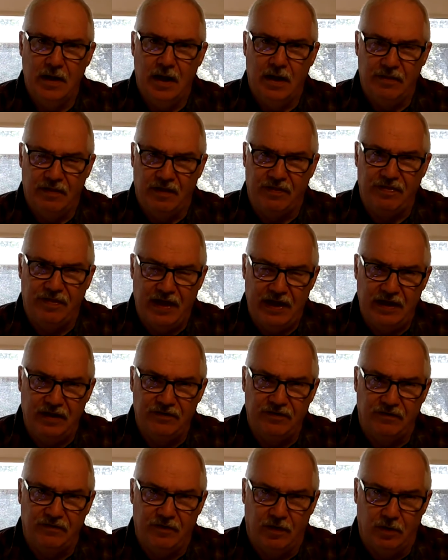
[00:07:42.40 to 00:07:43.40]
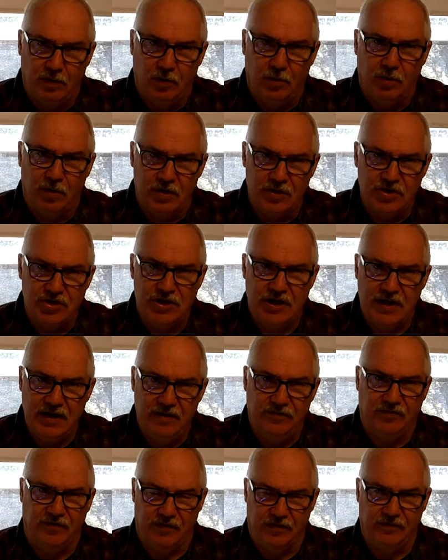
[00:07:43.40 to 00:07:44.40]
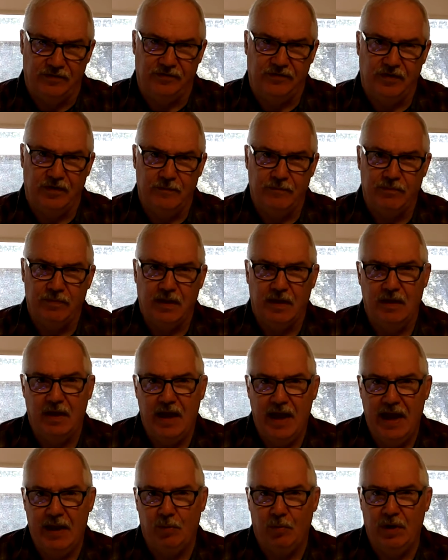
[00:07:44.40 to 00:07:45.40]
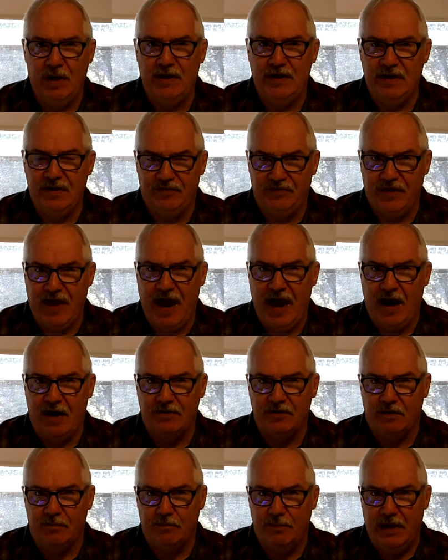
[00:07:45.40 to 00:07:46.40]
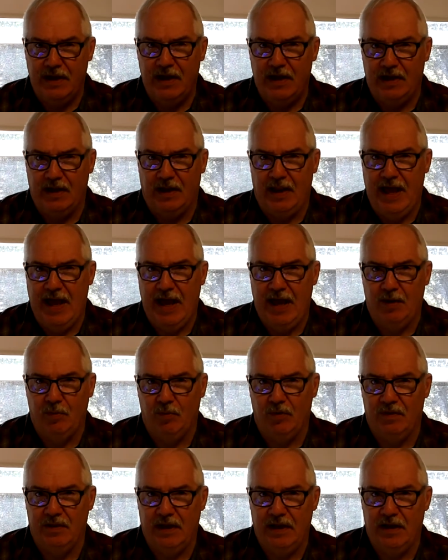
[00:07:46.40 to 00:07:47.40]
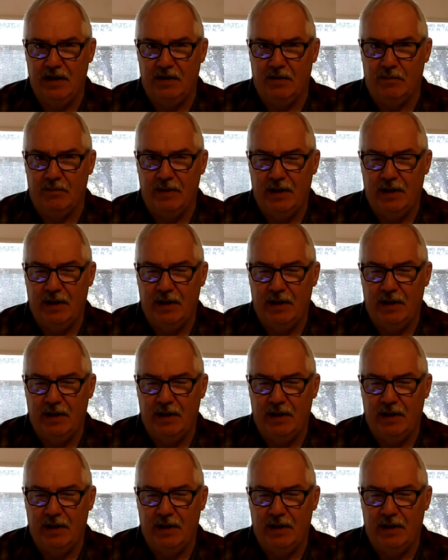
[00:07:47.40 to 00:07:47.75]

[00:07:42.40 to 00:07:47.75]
the things of the Lord Jesus and we desire to be in line with him.